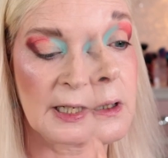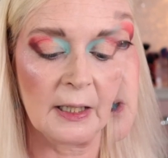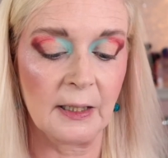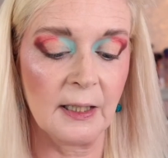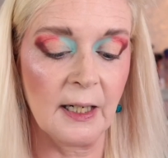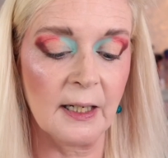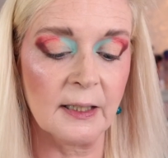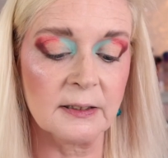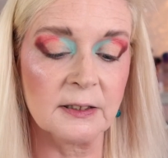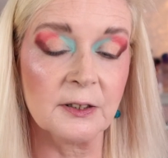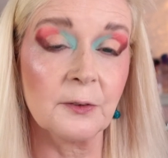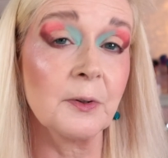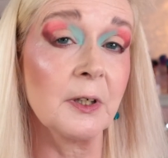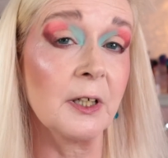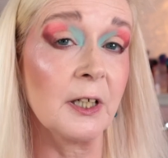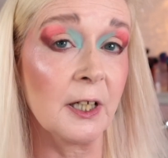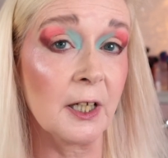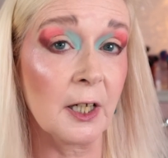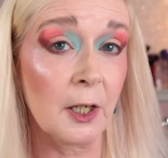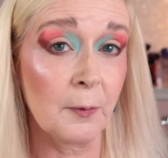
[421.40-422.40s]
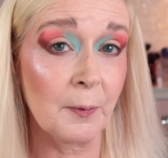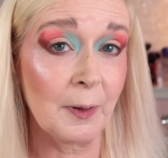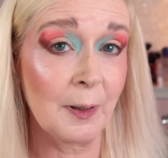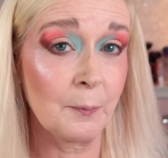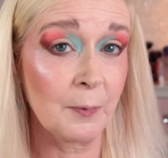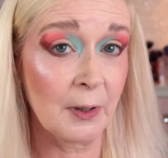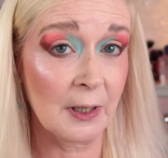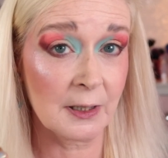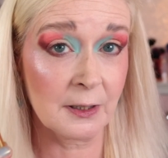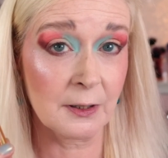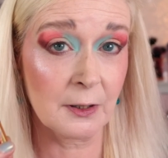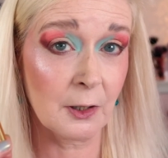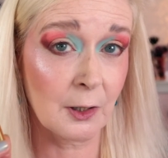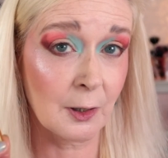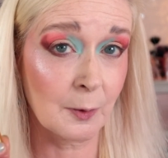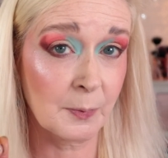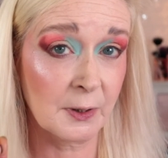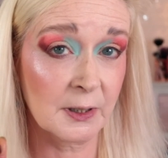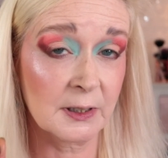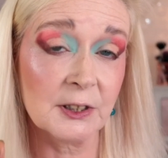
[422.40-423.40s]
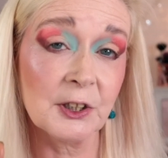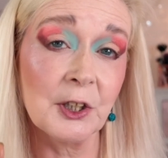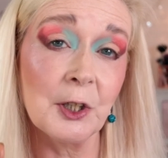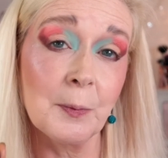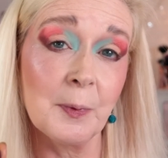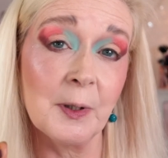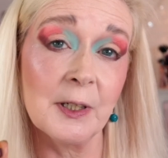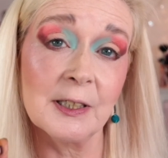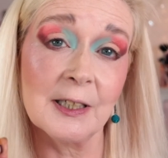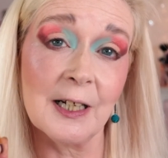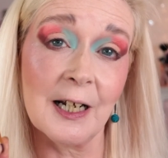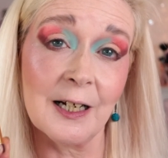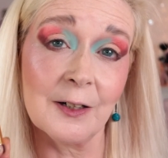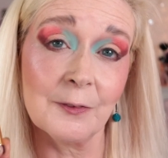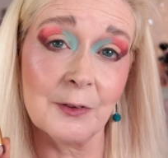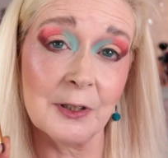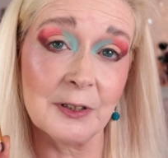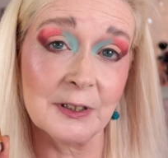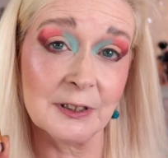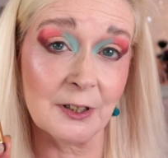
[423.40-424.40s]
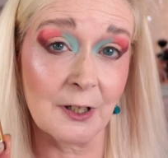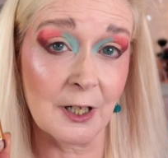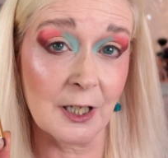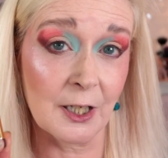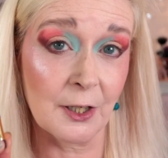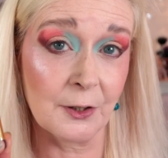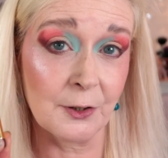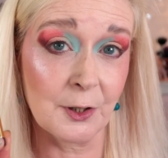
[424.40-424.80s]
Next, I'm going to go in with Nabla's Cupid Arrow Stylo